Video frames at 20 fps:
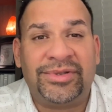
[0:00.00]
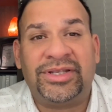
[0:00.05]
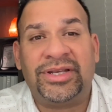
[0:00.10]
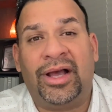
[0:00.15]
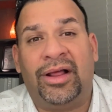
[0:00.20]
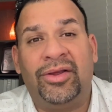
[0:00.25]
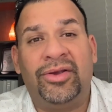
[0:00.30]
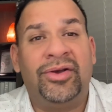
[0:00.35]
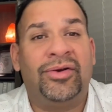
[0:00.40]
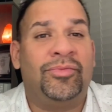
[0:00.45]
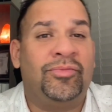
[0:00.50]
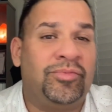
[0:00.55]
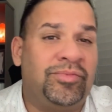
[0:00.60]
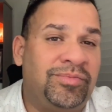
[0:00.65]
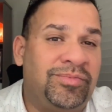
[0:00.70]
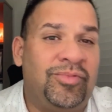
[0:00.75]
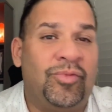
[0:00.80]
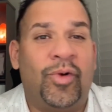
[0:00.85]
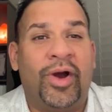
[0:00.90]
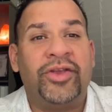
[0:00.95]
tell you
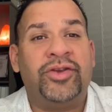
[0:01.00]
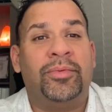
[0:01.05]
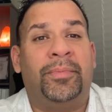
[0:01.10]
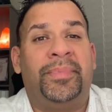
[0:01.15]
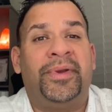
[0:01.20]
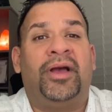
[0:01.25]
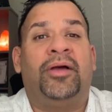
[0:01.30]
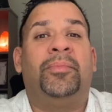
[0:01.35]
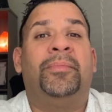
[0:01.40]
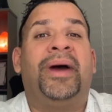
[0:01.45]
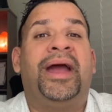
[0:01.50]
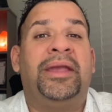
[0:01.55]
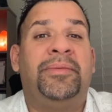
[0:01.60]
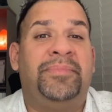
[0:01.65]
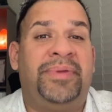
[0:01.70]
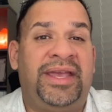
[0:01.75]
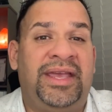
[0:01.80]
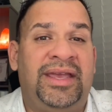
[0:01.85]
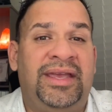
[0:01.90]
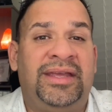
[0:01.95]
what your bill might
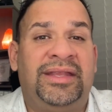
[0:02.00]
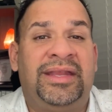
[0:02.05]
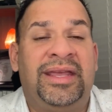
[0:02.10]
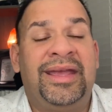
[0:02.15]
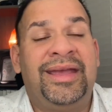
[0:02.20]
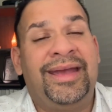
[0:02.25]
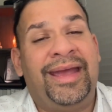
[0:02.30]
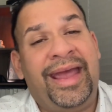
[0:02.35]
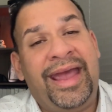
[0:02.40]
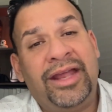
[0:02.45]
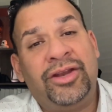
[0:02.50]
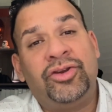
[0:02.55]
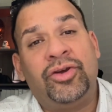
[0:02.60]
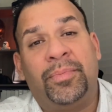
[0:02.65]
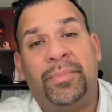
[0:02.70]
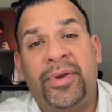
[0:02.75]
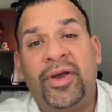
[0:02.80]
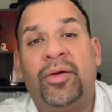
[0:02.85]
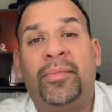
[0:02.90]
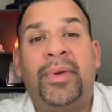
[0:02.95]
be, and your
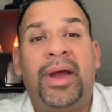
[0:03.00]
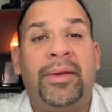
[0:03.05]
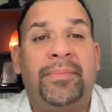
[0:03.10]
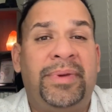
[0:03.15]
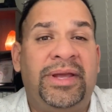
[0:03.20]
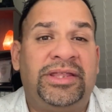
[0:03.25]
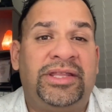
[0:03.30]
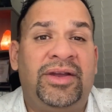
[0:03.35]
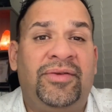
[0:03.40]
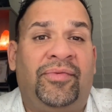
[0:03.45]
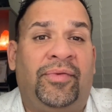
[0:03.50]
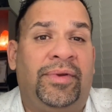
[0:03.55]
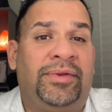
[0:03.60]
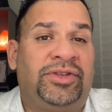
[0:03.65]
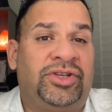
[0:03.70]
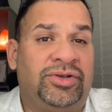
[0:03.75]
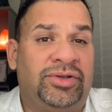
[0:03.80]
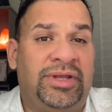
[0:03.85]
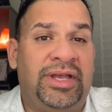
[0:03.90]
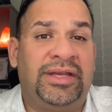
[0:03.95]
bill might be
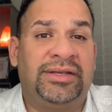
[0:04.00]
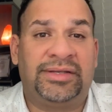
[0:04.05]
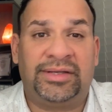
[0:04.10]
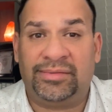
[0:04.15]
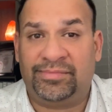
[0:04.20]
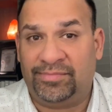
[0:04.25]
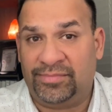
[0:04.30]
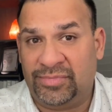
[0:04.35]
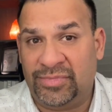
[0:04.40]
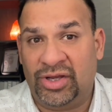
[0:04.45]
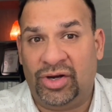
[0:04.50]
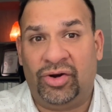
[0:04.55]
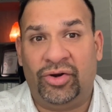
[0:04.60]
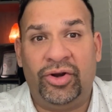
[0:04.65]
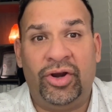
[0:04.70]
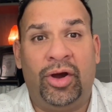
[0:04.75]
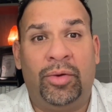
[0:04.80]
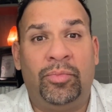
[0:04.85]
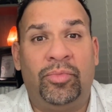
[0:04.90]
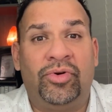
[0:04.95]
different to these you know
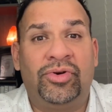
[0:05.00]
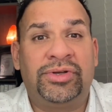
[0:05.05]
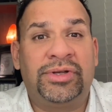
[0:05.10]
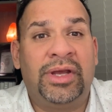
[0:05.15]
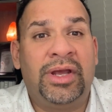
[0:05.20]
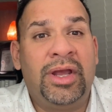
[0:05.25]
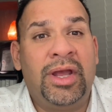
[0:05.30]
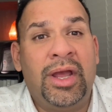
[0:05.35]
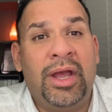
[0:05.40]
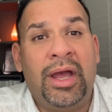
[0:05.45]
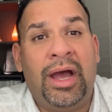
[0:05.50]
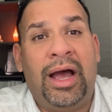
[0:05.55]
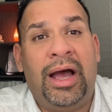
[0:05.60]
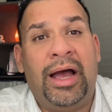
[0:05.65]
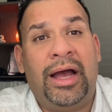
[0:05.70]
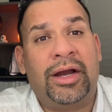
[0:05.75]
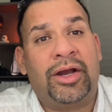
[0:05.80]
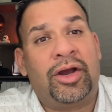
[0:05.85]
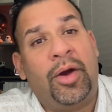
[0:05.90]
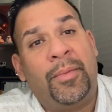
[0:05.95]
numbers.
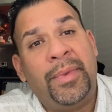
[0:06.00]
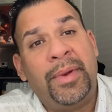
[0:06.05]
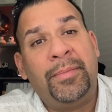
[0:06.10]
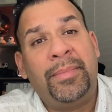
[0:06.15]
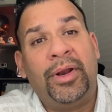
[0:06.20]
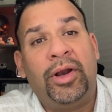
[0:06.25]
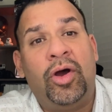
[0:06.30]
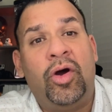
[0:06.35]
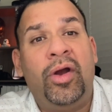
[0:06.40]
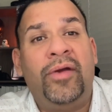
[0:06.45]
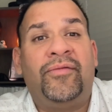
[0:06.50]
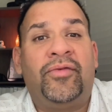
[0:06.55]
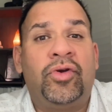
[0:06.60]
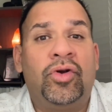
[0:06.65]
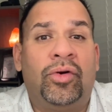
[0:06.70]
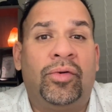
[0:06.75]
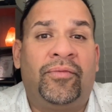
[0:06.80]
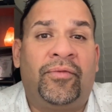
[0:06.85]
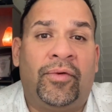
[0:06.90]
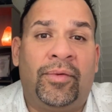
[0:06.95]
Uh, comment below if
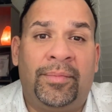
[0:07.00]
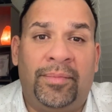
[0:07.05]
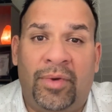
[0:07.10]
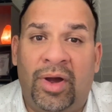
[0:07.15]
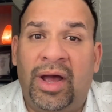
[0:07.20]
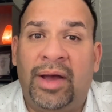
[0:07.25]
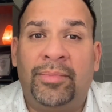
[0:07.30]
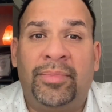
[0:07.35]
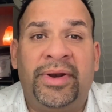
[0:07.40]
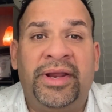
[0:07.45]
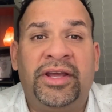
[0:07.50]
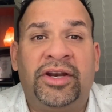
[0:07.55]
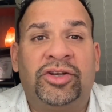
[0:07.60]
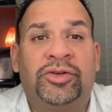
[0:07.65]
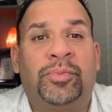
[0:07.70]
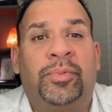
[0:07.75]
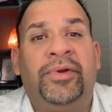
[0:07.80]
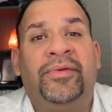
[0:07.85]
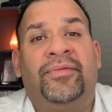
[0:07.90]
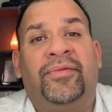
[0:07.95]
you're from uh, Bonita
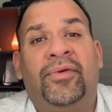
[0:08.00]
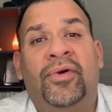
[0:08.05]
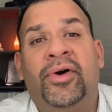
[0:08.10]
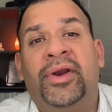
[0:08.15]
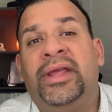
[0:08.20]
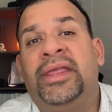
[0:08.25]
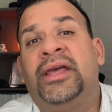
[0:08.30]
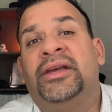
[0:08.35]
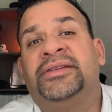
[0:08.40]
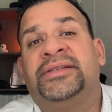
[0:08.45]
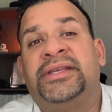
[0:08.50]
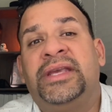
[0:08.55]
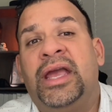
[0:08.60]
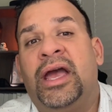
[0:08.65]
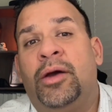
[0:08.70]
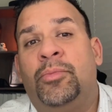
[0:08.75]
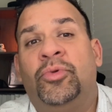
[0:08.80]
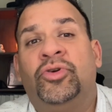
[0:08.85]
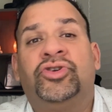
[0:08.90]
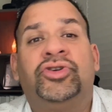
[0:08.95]
Spring, Florida, and see
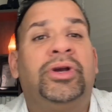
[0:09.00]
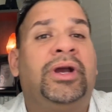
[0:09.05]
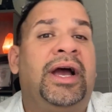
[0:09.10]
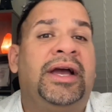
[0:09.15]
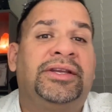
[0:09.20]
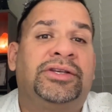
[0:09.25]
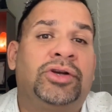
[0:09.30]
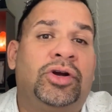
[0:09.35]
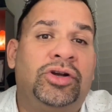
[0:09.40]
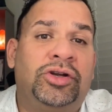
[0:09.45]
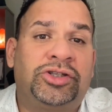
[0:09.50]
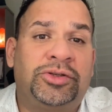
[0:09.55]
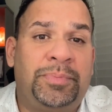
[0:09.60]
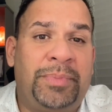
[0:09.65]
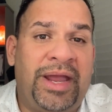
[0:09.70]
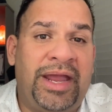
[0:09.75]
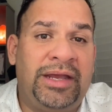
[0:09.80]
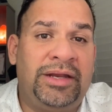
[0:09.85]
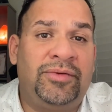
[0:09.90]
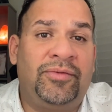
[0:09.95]
how much you guys are
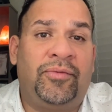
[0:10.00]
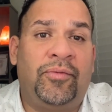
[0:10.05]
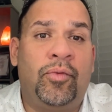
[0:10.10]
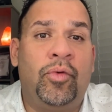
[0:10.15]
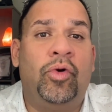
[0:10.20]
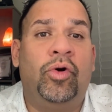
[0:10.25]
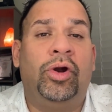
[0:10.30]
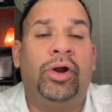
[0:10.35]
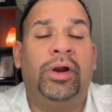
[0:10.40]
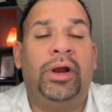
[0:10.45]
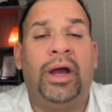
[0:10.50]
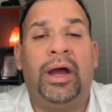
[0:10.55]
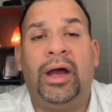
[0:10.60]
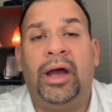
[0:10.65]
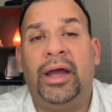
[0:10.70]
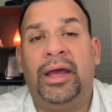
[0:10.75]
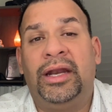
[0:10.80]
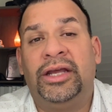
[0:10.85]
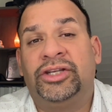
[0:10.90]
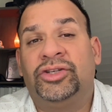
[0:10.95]
paying for
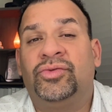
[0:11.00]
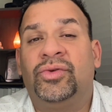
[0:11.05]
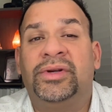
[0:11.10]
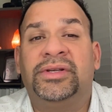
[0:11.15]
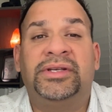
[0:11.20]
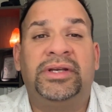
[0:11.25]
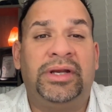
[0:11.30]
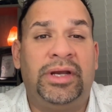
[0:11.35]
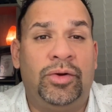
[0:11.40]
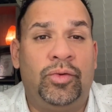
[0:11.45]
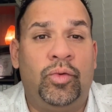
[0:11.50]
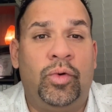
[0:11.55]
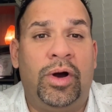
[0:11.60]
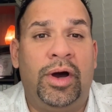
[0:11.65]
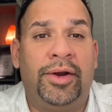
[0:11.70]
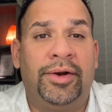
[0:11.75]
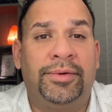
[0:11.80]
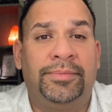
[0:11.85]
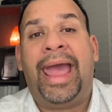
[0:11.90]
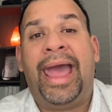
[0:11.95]
uh, electricity and
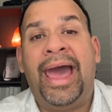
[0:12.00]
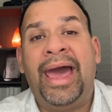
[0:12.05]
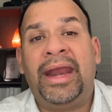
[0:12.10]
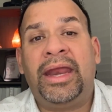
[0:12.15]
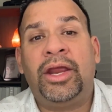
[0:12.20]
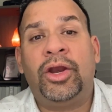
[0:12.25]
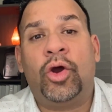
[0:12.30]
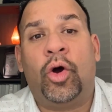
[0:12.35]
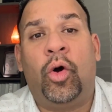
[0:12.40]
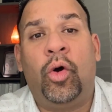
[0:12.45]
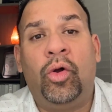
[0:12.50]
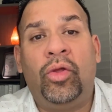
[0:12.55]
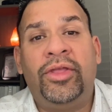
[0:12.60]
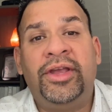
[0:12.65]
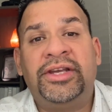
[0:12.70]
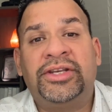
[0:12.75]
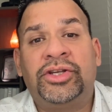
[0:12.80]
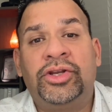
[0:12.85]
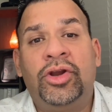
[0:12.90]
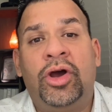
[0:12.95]
water. Adding all
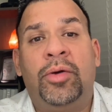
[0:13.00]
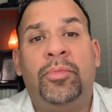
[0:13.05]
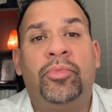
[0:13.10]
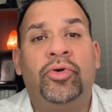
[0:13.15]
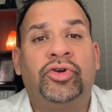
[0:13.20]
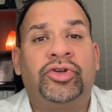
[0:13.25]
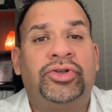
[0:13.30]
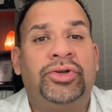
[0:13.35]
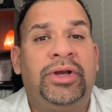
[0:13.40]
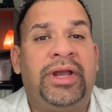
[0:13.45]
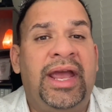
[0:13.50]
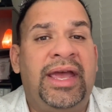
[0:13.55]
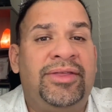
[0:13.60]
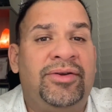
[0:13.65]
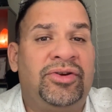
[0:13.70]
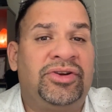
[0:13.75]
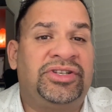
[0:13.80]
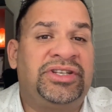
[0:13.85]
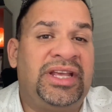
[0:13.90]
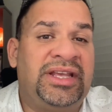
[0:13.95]
these numbers
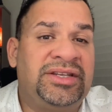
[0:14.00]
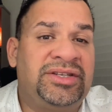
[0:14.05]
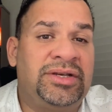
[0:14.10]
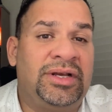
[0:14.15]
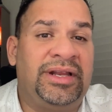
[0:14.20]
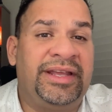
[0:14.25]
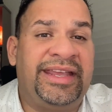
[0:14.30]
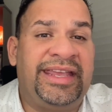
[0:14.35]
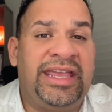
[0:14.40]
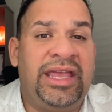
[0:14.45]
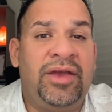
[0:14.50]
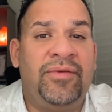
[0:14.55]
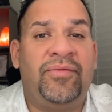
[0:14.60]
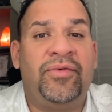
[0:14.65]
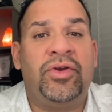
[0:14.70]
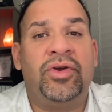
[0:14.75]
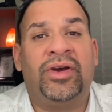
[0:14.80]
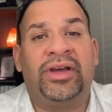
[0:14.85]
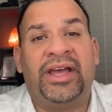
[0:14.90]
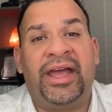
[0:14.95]
together essentially give
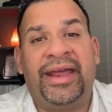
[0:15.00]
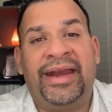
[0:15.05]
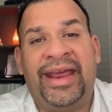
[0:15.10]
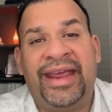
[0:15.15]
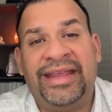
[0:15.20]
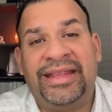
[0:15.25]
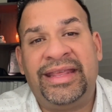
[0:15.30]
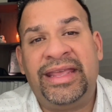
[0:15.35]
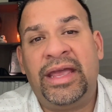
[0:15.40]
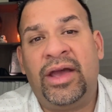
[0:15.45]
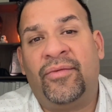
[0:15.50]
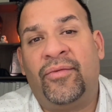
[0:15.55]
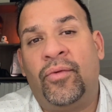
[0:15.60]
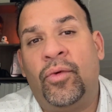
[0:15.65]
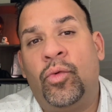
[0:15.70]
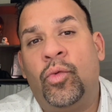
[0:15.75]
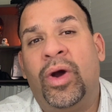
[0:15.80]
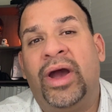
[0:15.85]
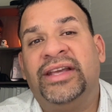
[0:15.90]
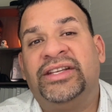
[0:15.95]
you uh, an idea
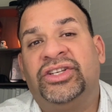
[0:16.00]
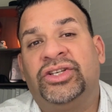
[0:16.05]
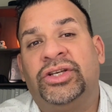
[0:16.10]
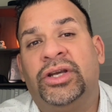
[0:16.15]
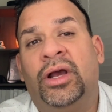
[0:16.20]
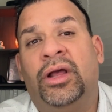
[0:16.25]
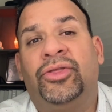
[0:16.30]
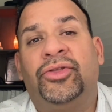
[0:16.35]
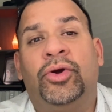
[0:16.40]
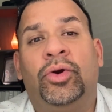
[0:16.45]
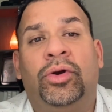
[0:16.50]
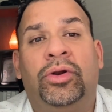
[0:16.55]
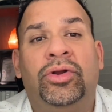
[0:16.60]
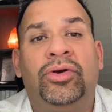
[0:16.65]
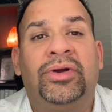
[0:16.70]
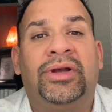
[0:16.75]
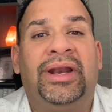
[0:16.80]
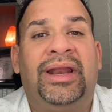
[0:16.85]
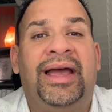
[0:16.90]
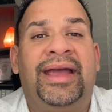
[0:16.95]
for what shelter
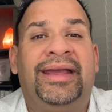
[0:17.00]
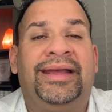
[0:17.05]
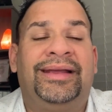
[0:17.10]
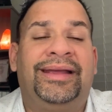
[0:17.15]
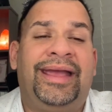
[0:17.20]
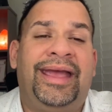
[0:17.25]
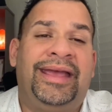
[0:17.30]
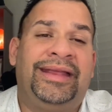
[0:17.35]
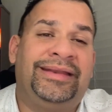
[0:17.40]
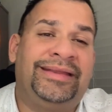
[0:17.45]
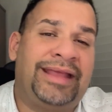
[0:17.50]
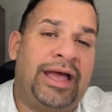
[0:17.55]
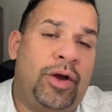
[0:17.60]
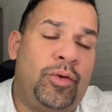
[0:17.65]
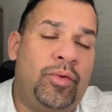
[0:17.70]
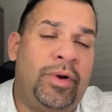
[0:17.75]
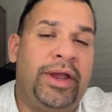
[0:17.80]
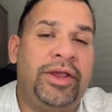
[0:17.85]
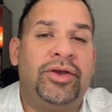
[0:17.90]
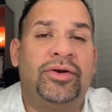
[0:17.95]
look like, and that
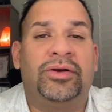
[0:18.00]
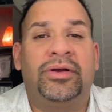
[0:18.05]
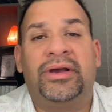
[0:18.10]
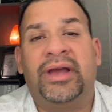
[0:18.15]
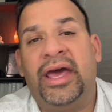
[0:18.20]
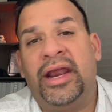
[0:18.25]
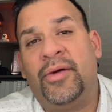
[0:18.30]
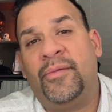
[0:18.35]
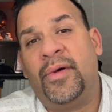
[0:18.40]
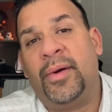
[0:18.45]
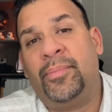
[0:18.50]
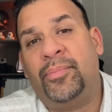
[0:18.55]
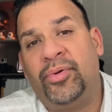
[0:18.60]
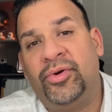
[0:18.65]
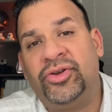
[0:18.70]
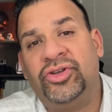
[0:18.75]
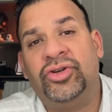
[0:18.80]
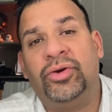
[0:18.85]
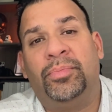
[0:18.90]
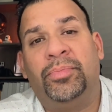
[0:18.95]
way you could kind of uh,
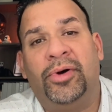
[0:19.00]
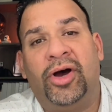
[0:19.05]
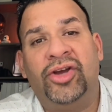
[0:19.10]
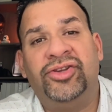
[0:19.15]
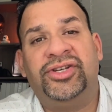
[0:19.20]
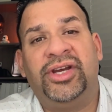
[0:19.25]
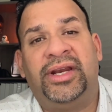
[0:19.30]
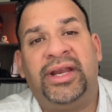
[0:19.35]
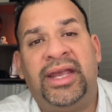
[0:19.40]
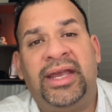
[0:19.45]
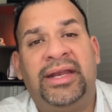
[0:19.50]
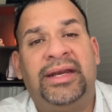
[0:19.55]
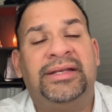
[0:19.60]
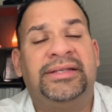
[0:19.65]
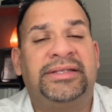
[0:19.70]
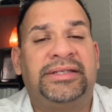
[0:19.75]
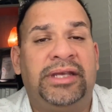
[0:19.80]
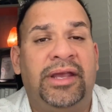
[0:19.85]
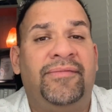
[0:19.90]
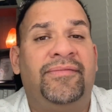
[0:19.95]
put your budget in
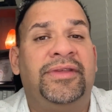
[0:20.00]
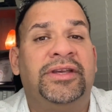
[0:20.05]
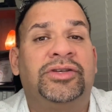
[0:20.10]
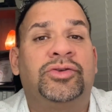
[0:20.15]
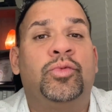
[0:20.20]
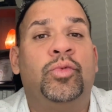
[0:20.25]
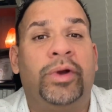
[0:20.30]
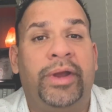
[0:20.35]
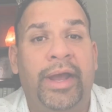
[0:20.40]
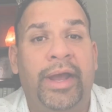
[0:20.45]
and see if this will